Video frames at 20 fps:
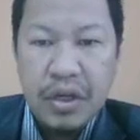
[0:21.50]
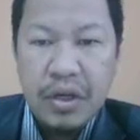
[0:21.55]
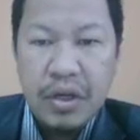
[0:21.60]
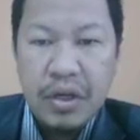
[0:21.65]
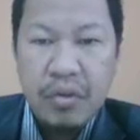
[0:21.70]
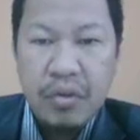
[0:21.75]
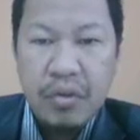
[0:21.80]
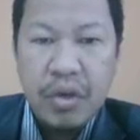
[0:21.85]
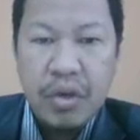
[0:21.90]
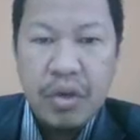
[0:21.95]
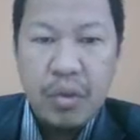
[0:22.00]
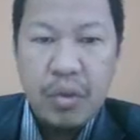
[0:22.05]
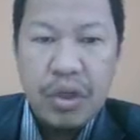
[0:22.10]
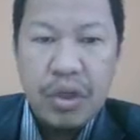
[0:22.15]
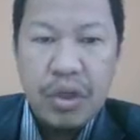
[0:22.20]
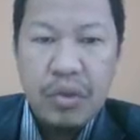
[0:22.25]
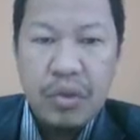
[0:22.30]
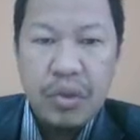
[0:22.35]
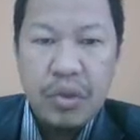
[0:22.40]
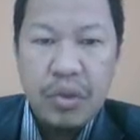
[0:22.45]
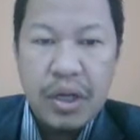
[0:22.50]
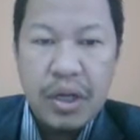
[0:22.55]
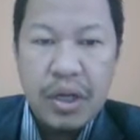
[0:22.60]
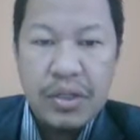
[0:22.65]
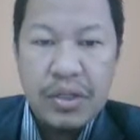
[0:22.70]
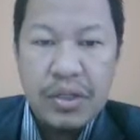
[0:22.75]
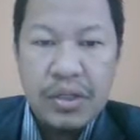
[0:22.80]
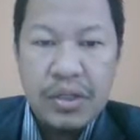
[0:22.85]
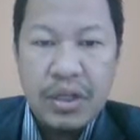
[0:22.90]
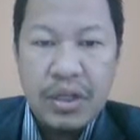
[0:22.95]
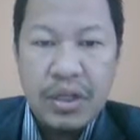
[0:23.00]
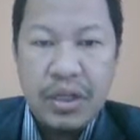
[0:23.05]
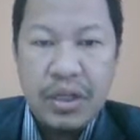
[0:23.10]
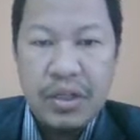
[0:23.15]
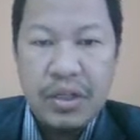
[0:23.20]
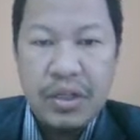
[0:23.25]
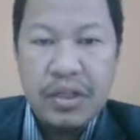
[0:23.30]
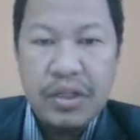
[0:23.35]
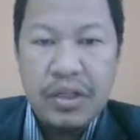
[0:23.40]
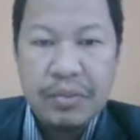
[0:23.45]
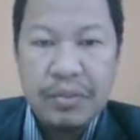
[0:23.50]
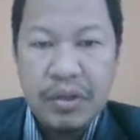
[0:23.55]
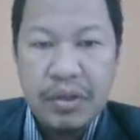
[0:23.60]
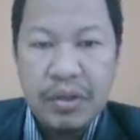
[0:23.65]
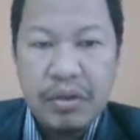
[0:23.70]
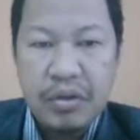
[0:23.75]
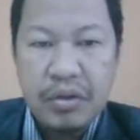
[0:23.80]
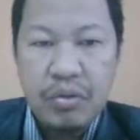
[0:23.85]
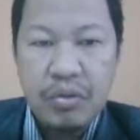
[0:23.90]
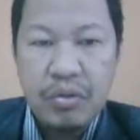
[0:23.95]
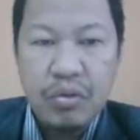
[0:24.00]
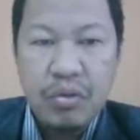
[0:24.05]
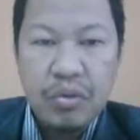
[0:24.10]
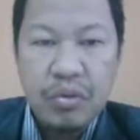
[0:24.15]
We are still in chapter 2.